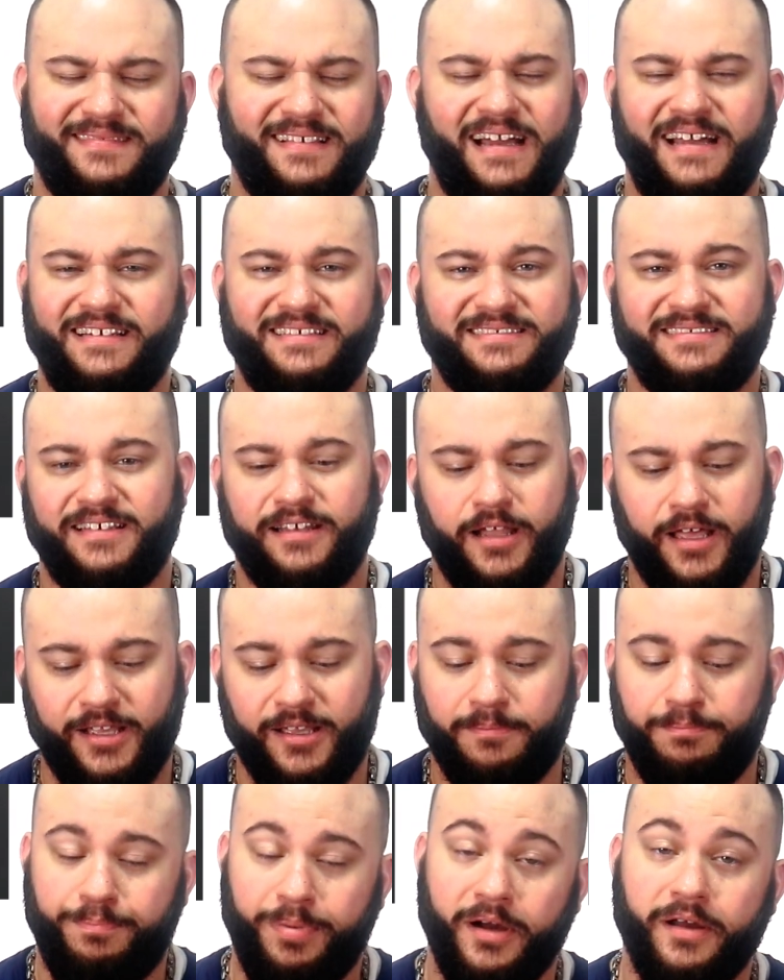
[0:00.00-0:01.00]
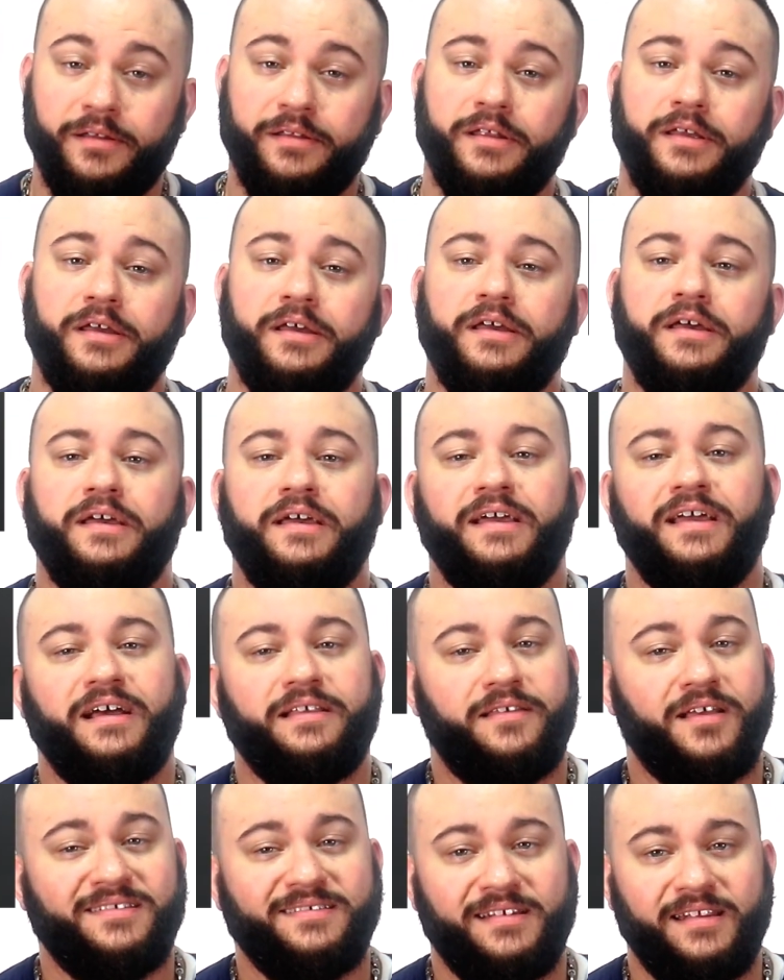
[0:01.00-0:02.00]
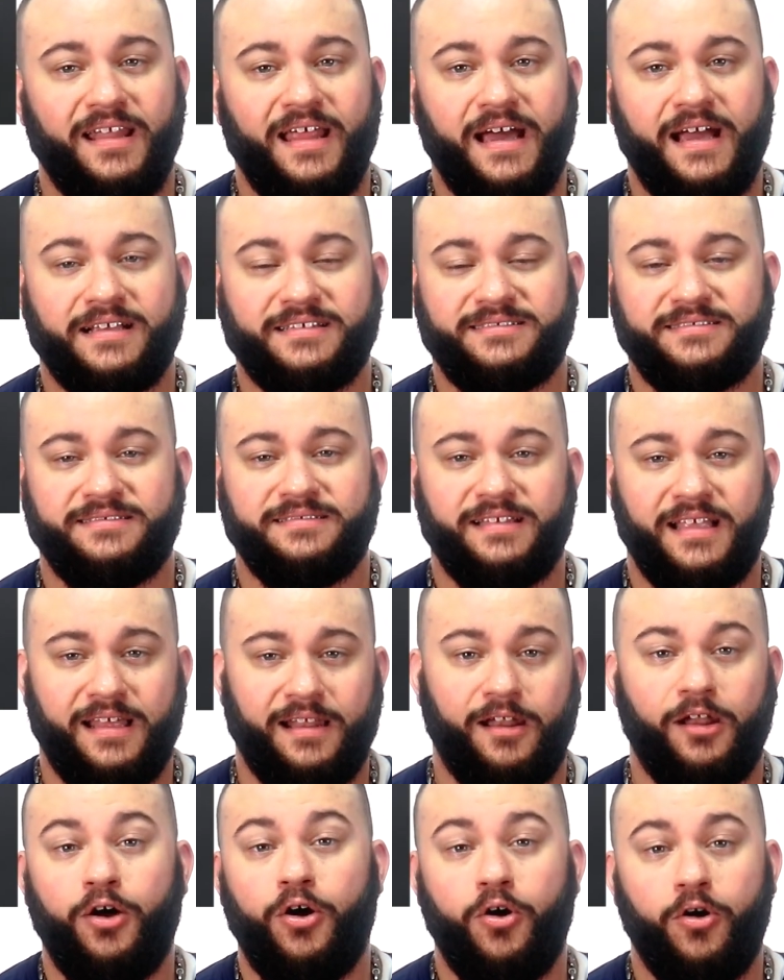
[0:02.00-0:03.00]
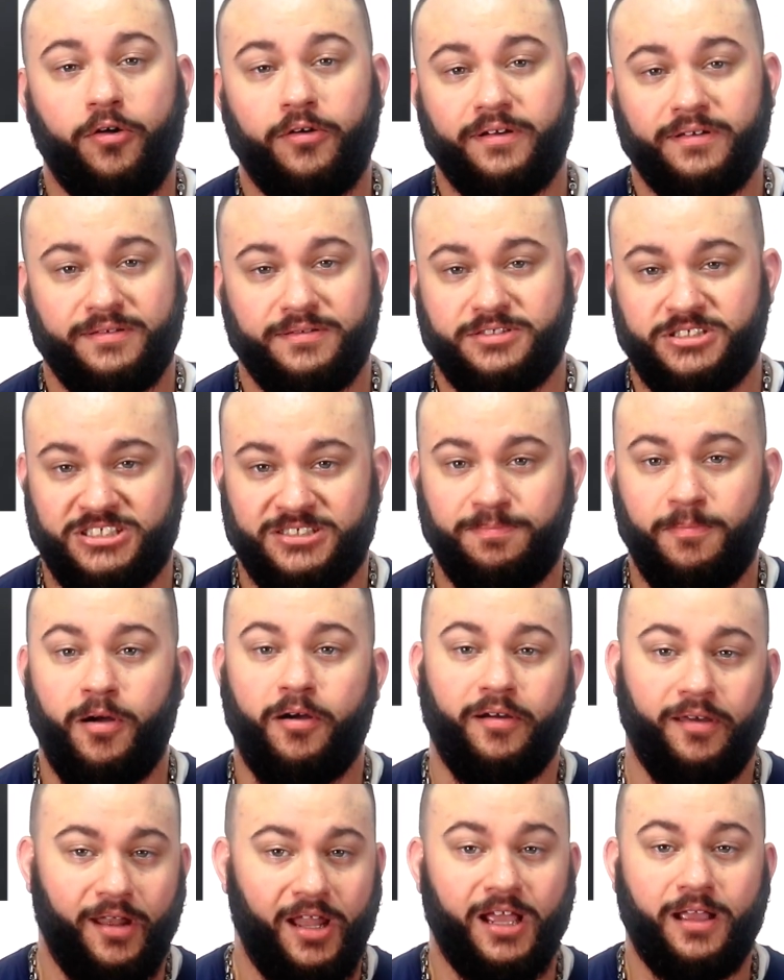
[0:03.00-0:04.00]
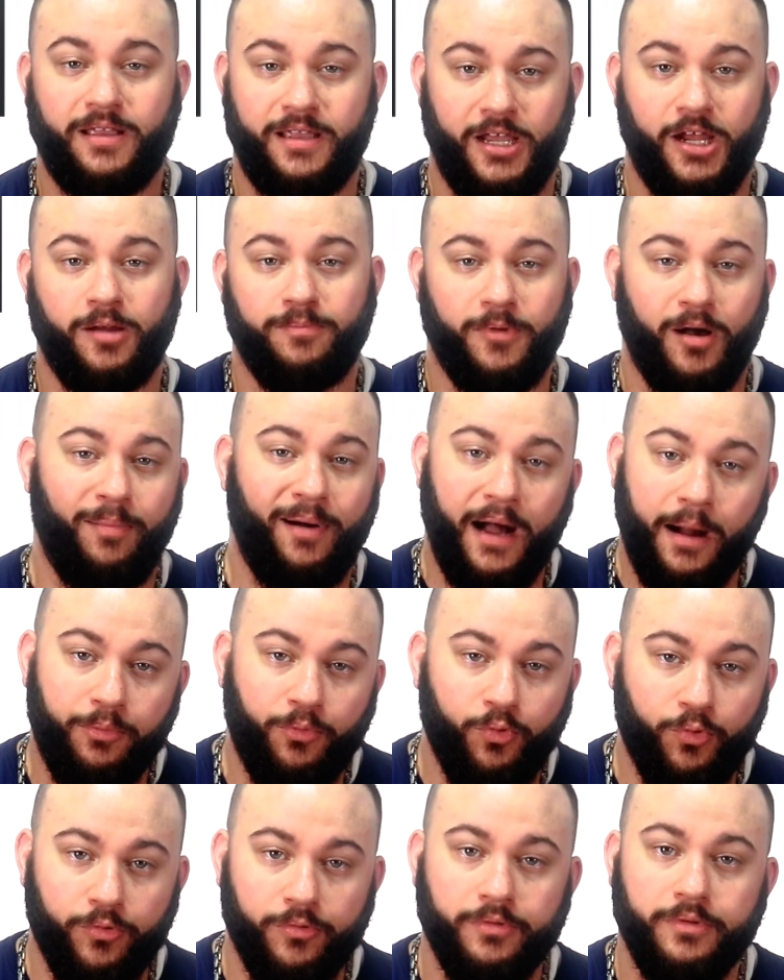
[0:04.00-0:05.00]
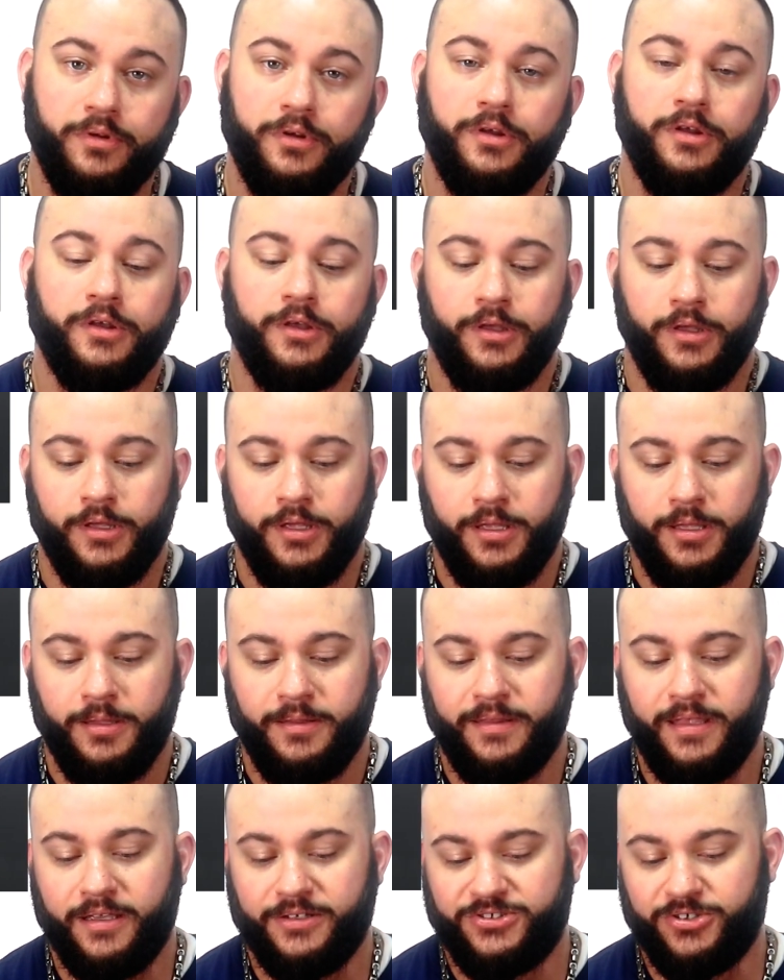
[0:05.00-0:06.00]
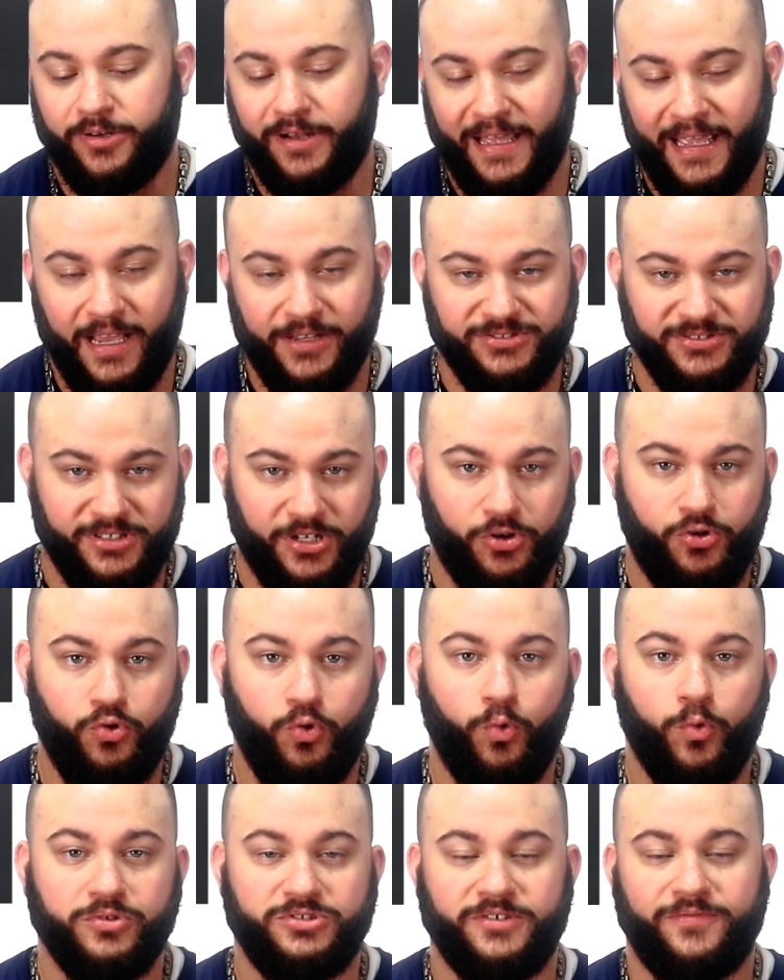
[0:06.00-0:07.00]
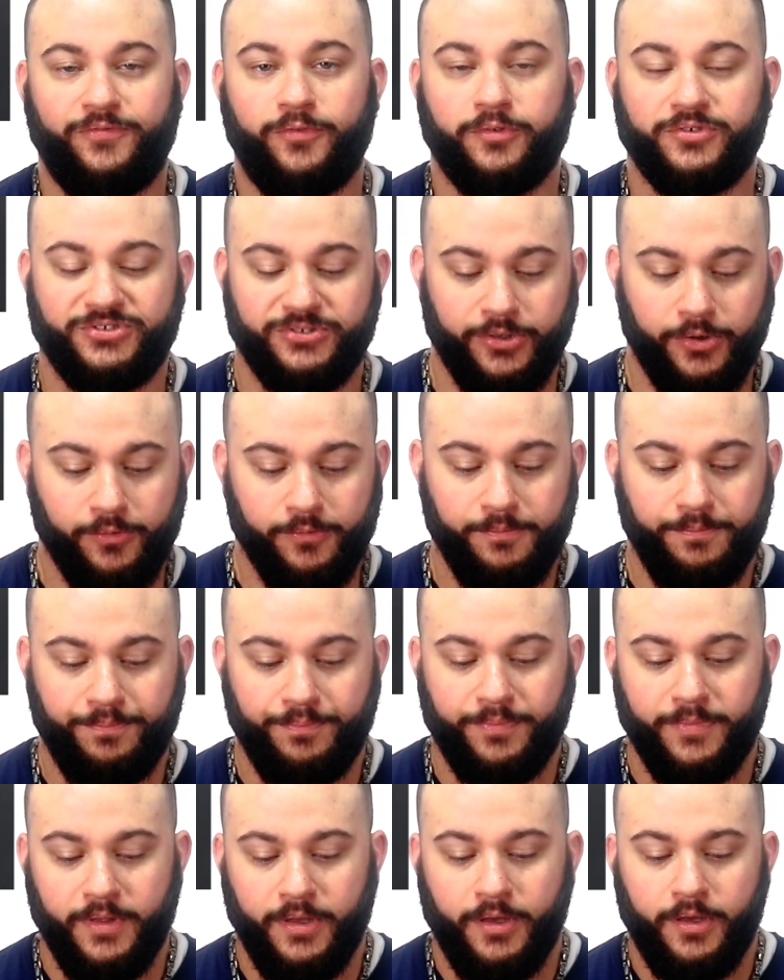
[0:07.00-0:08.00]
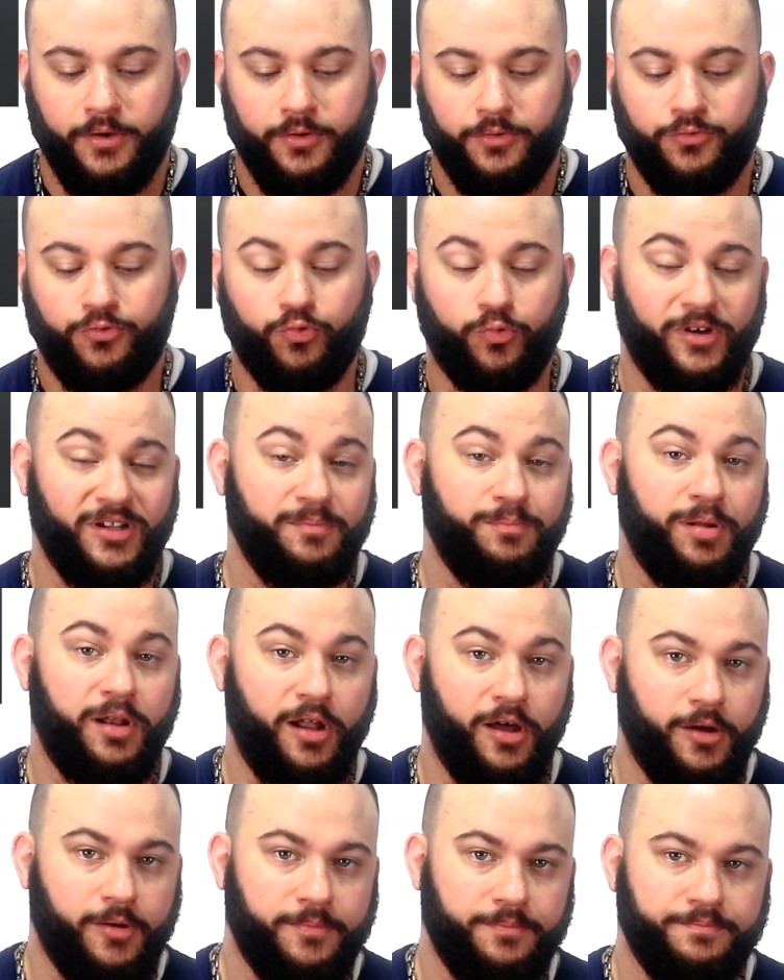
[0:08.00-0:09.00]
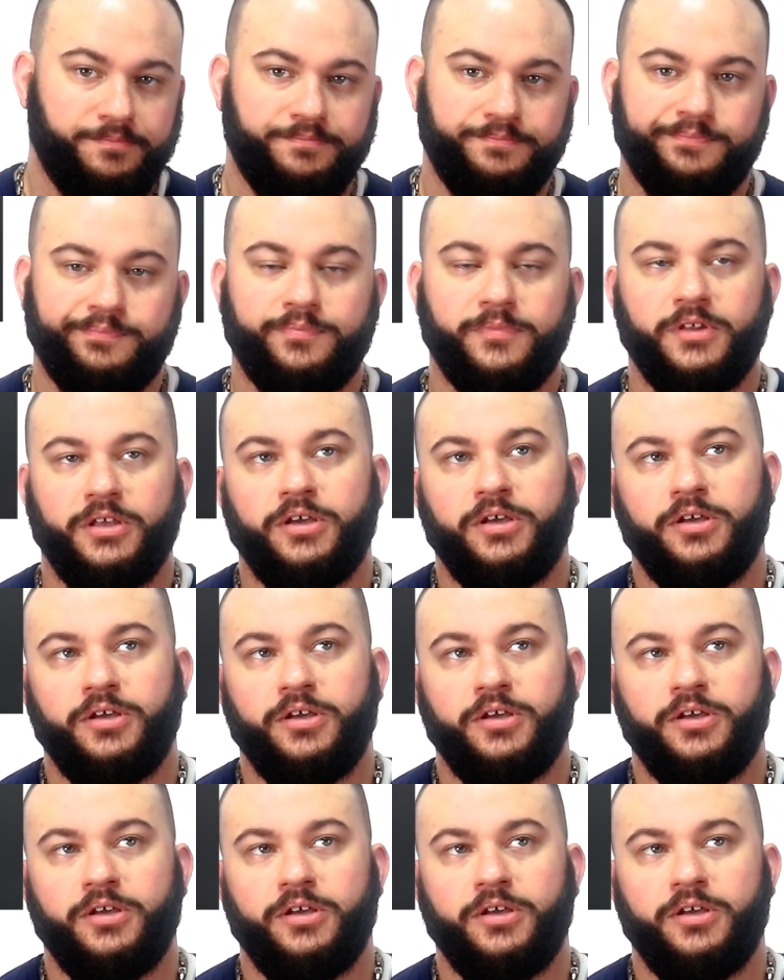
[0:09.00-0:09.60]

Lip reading: I just didn't like it, but it doesn't last that long smelling like caramel popcorn. So the hazelnut accord's the first note. Green plum,